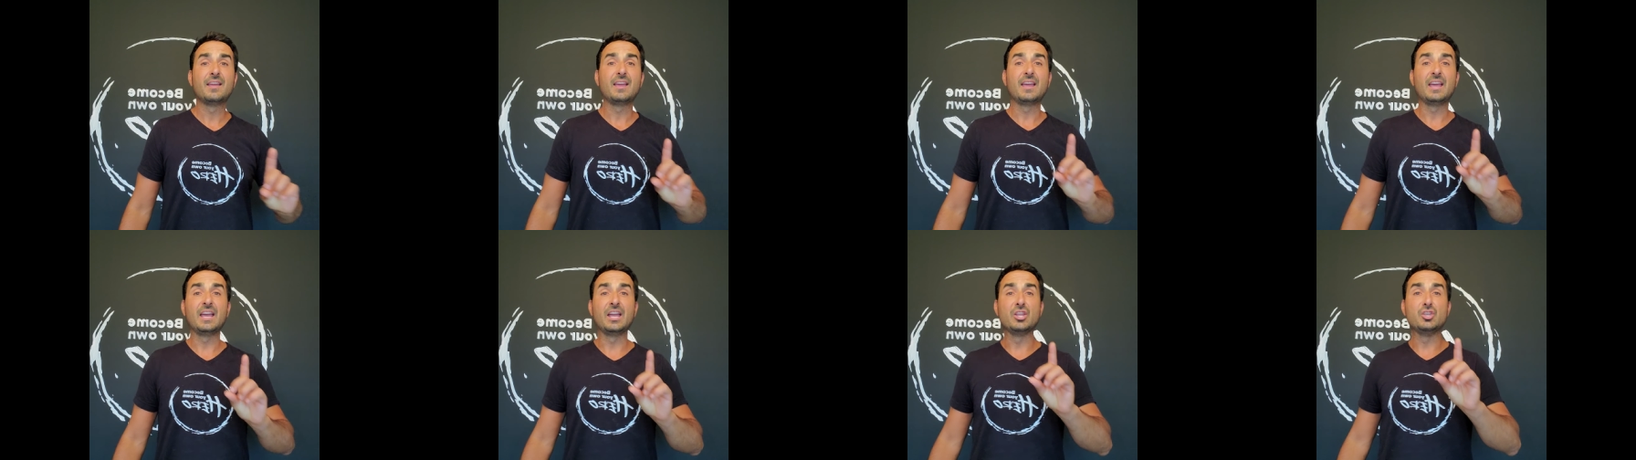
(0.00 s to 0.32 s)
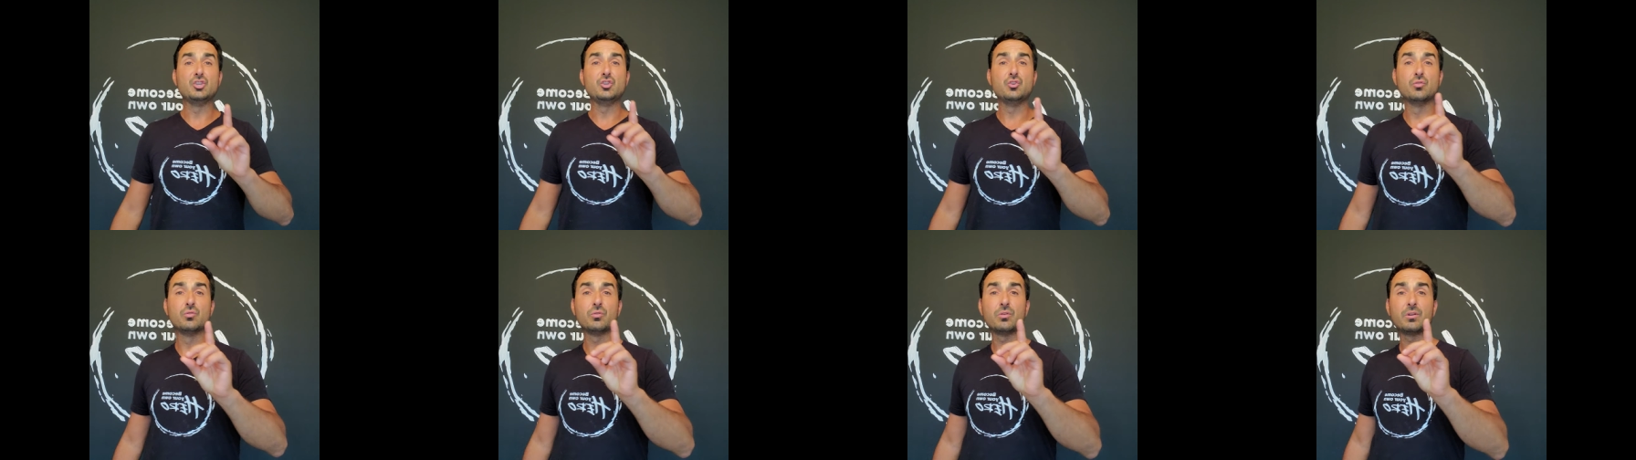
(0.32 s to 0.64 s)

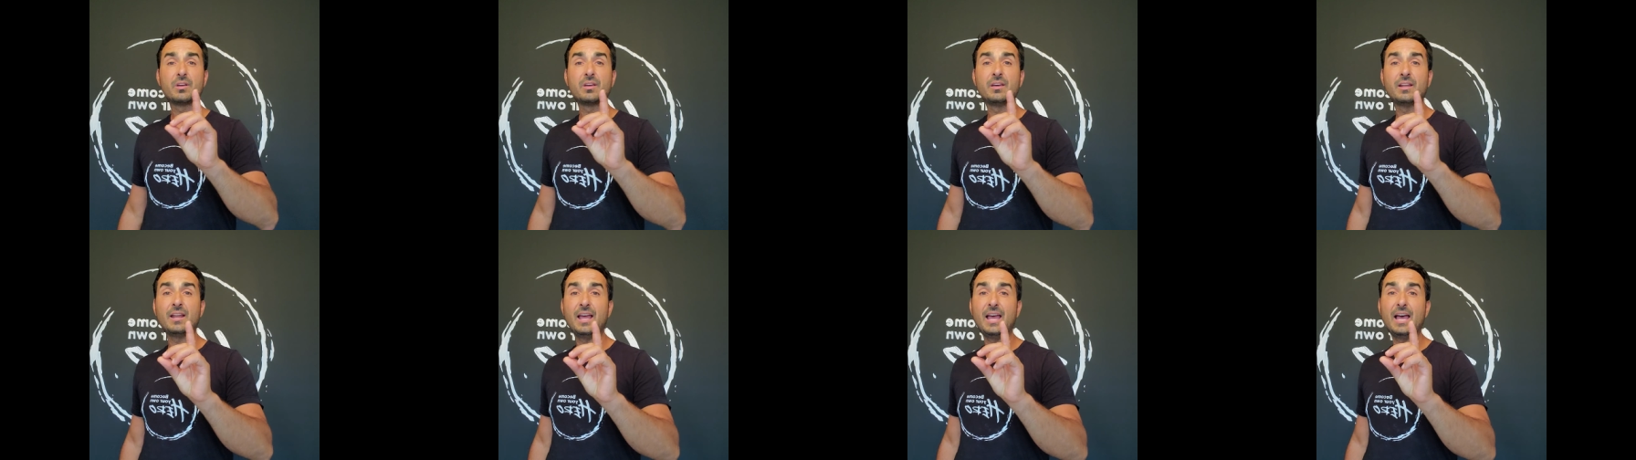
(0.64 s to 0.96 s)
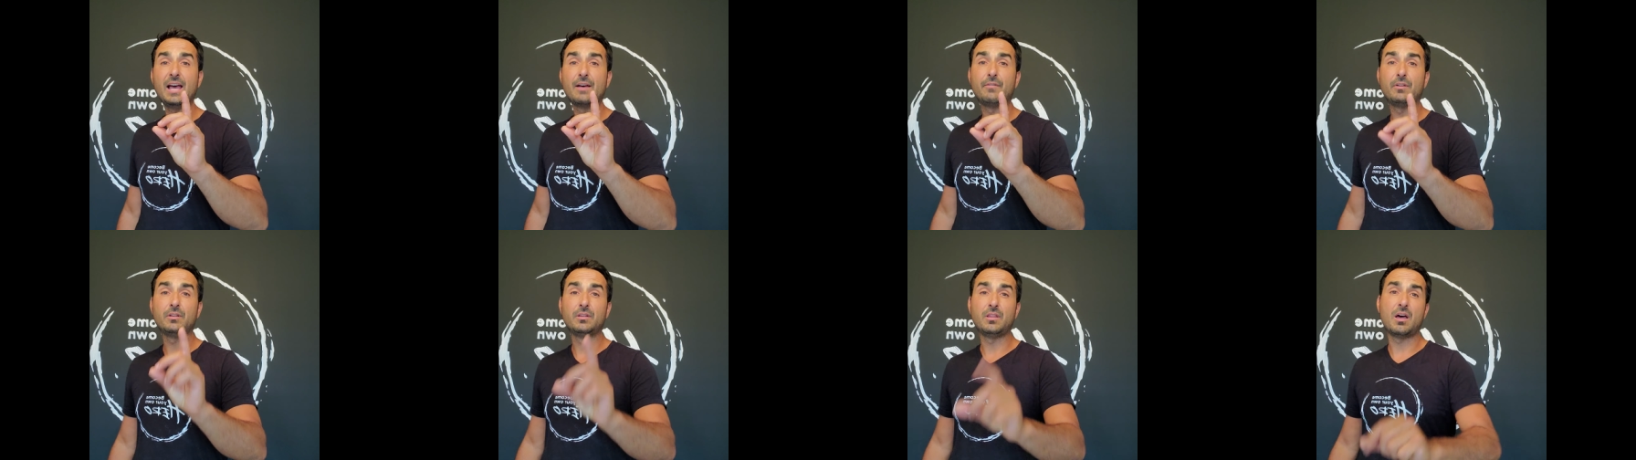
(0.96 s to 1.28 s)
and you're going to
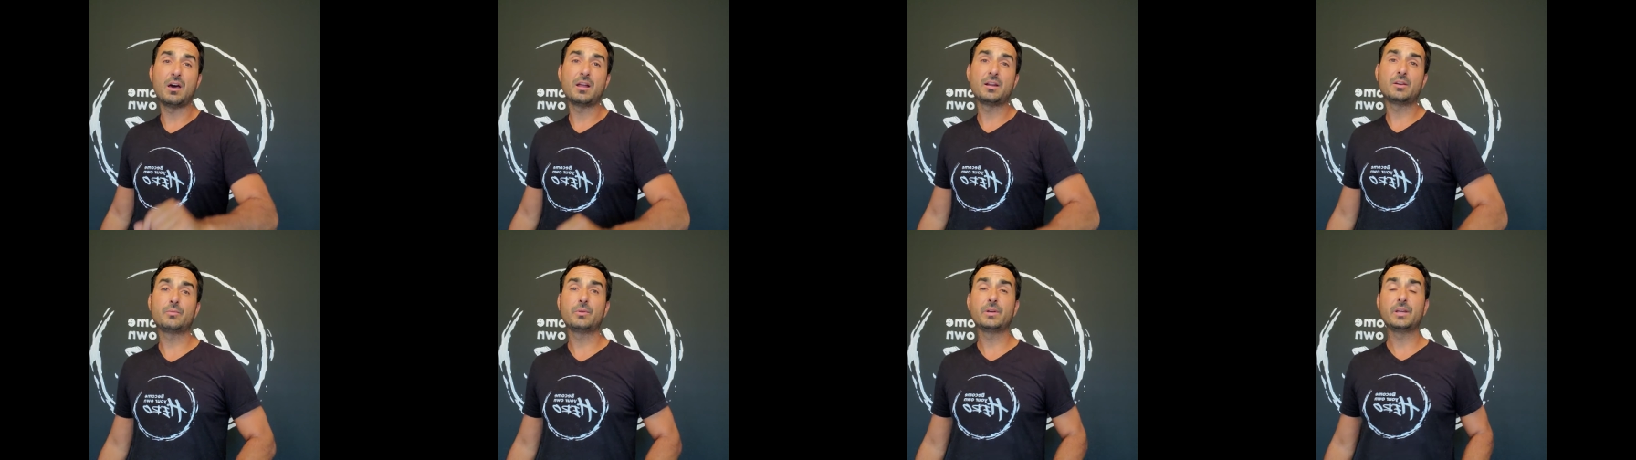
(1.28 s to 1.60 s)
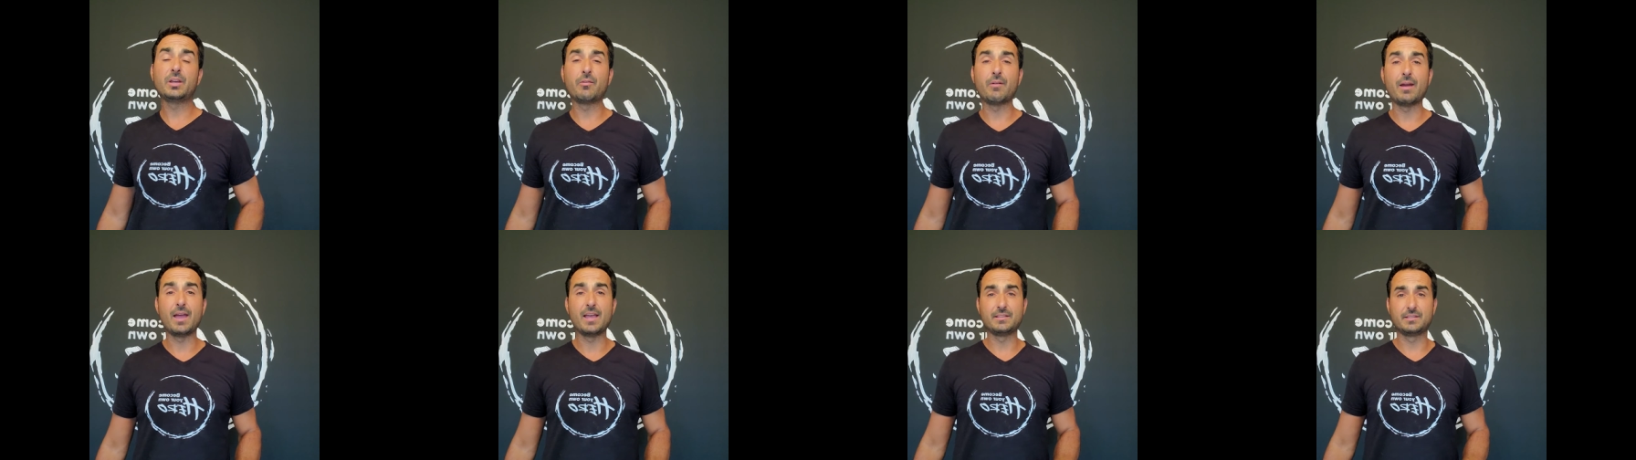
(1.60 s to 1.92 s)
have a lot of
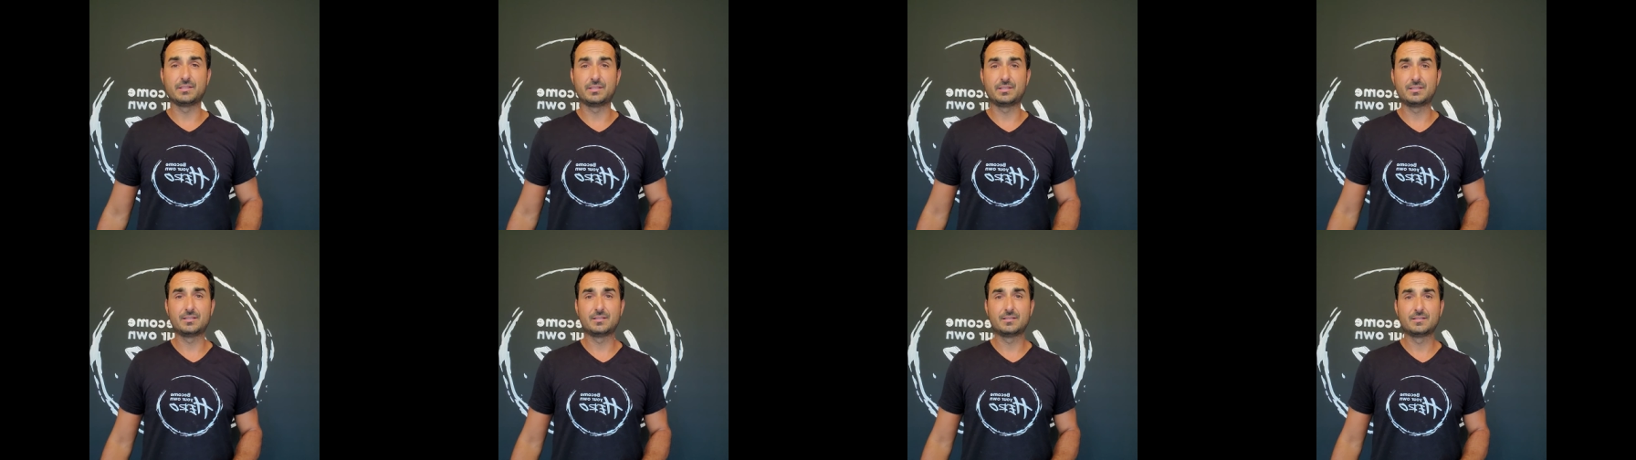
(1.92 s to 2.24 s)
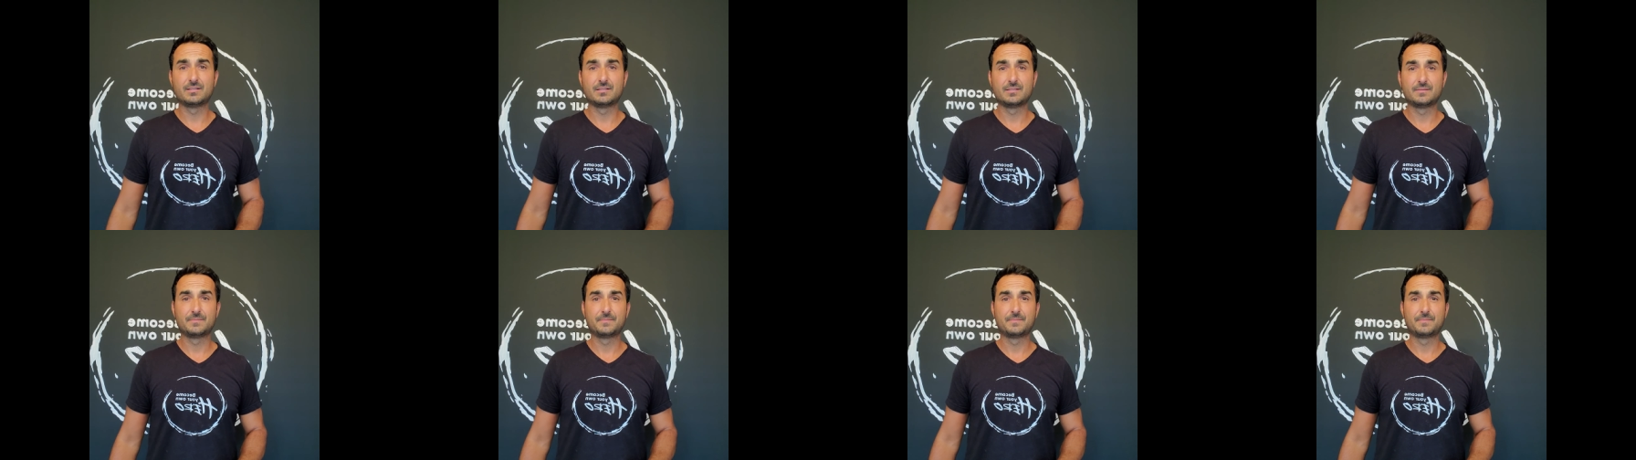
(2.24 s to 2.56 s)
regrets
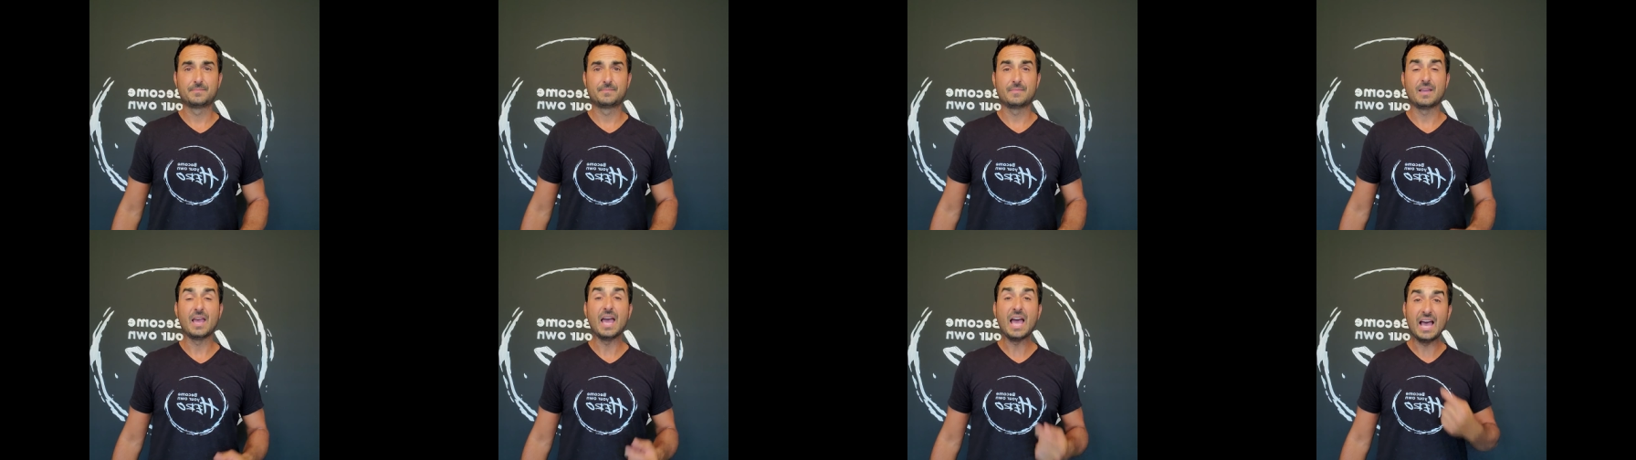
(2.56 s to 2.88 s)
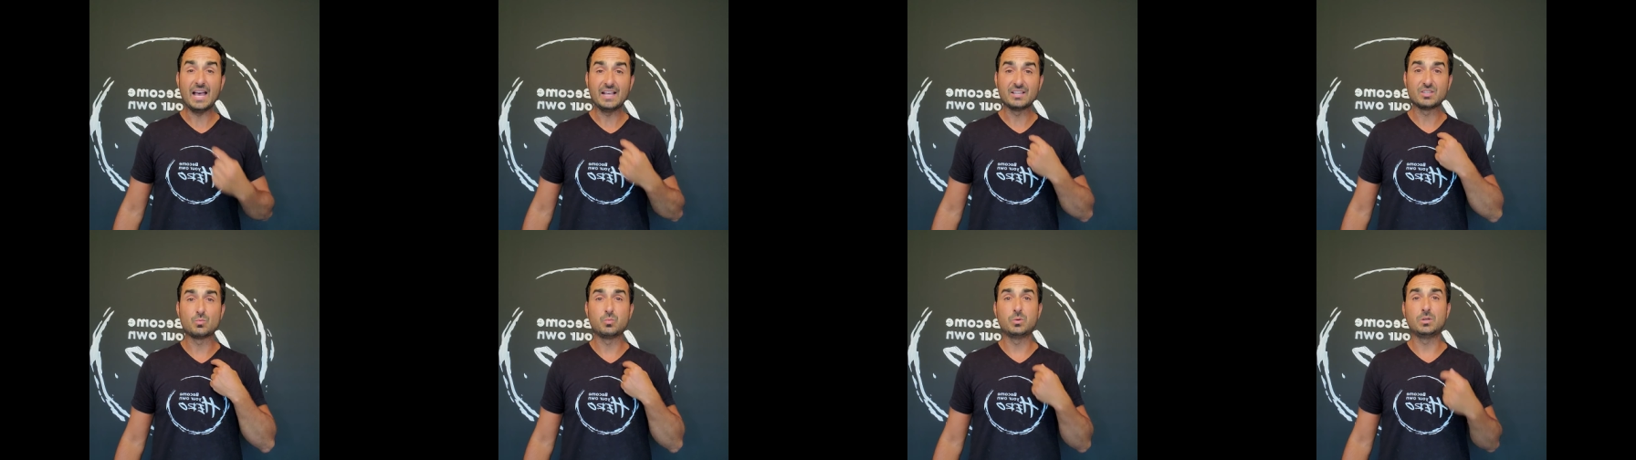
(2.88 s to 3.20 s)

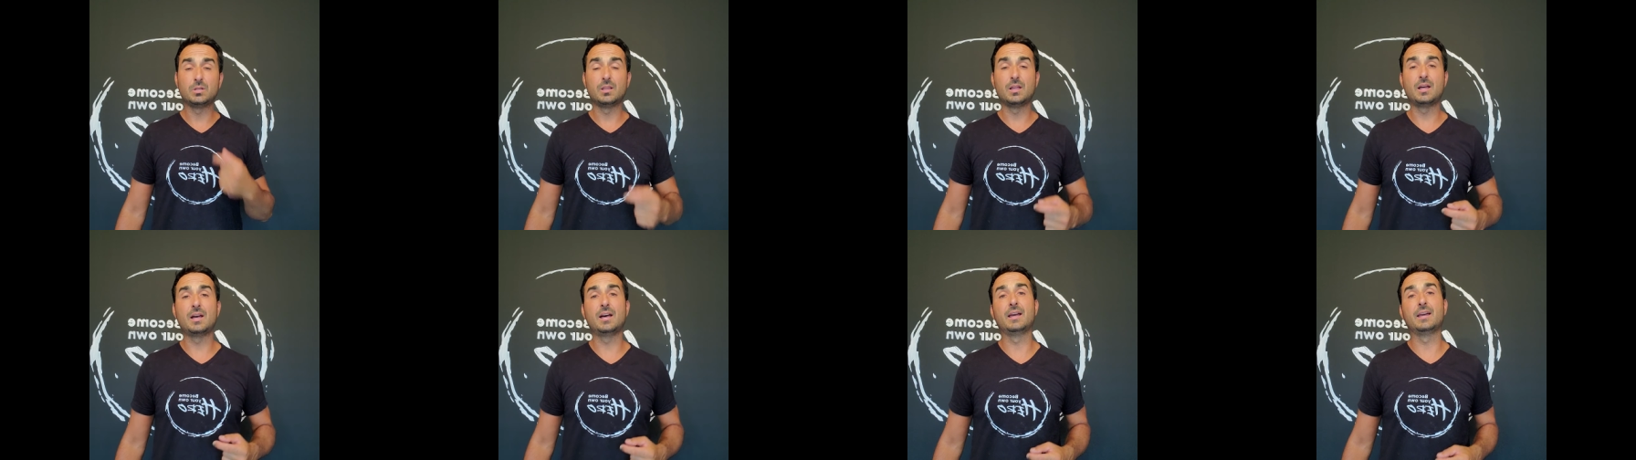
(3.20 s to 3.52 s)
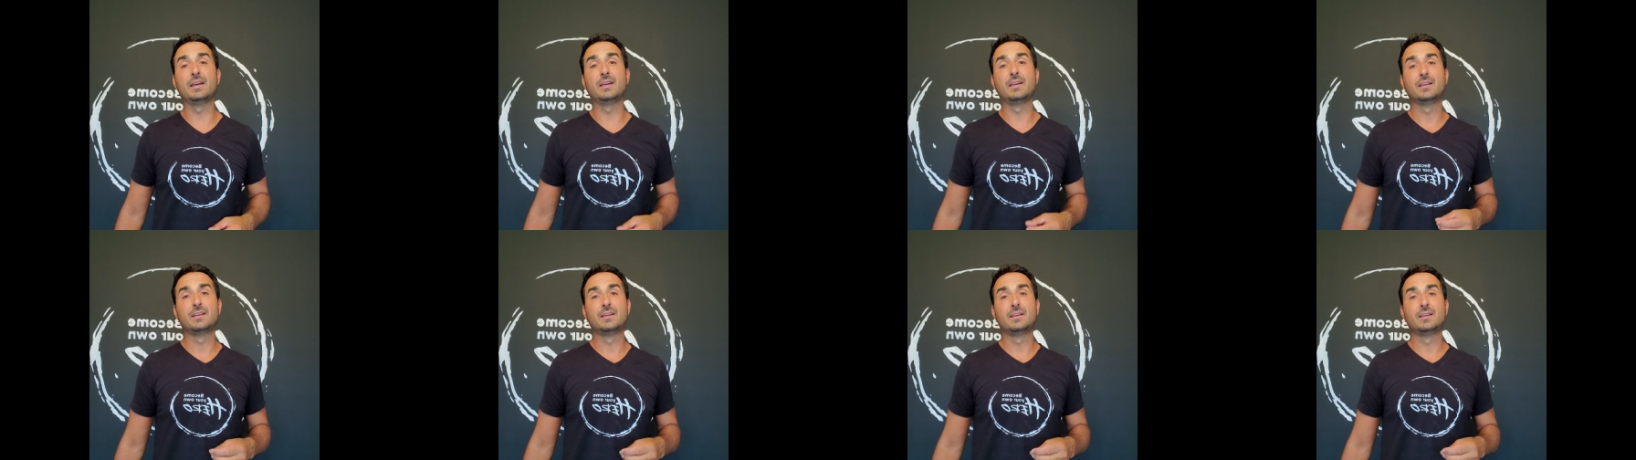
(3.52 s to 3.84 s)
as will I.